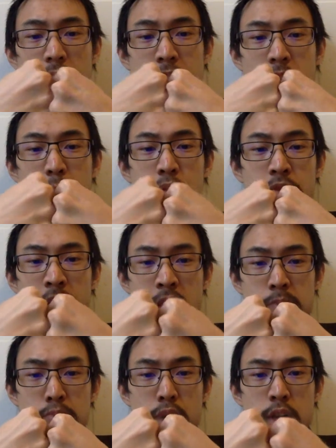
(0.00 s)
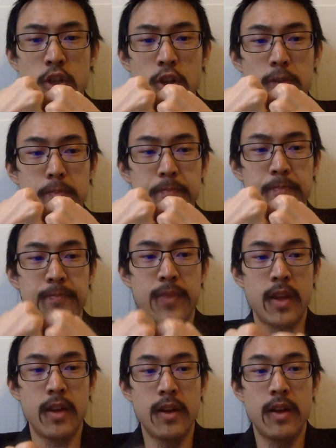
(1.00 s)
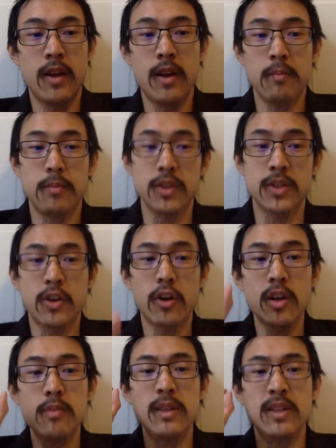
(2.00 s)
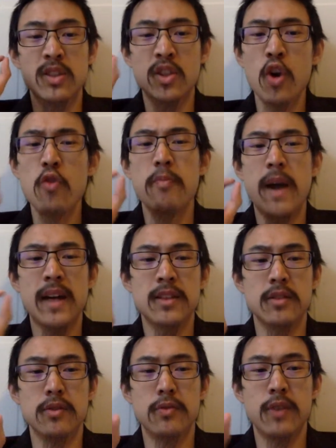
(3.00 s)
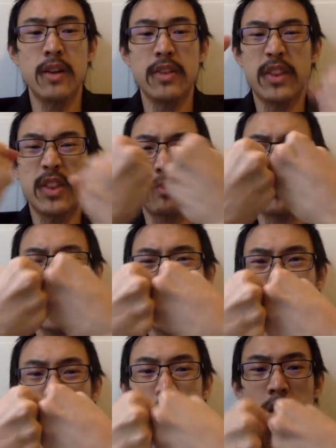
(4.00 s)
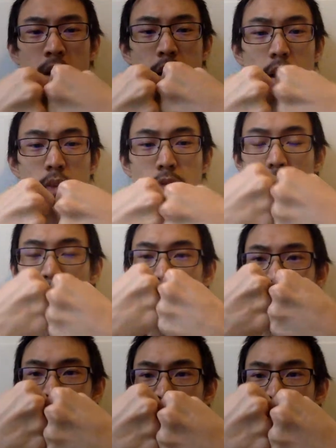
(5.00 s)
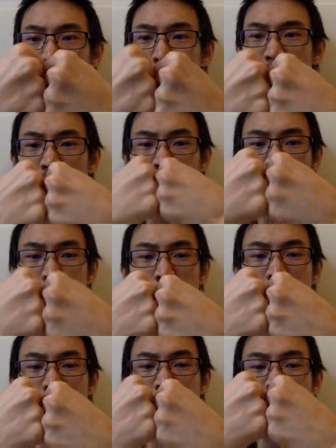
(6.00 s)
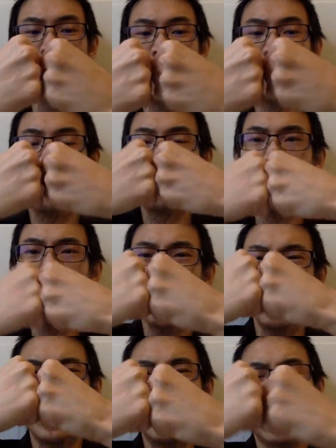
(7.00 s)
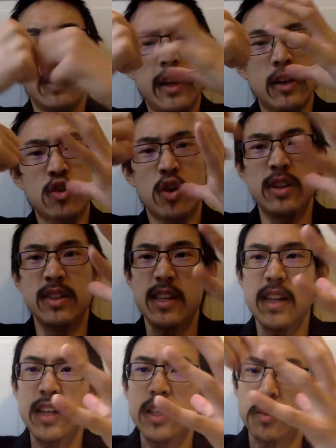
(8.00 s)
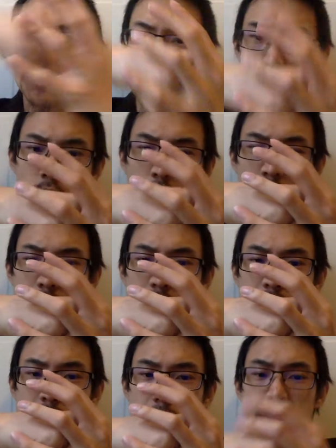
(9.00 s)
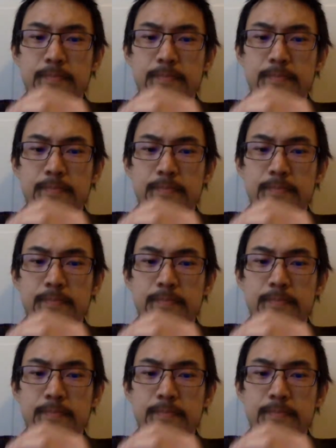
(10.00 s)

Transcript: and they provide pressure. But a star can be so massive that the pressure of electrons being squeezed forces electrons into protons.